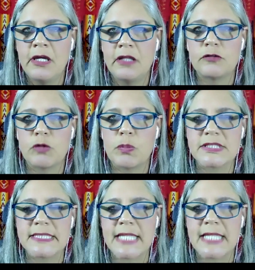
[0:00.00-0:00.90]
the
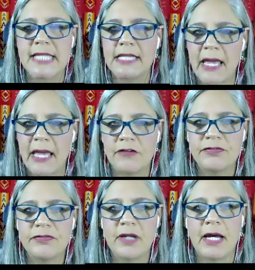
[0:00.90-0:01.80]
reports that they have.
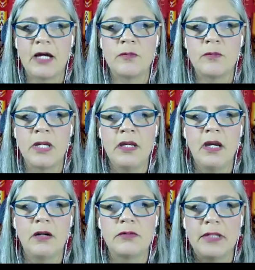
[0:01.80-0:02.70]

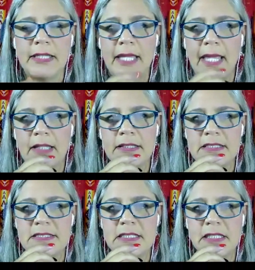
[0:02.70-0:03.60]

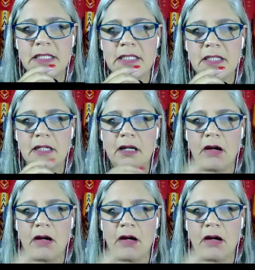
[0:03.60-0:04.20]
The city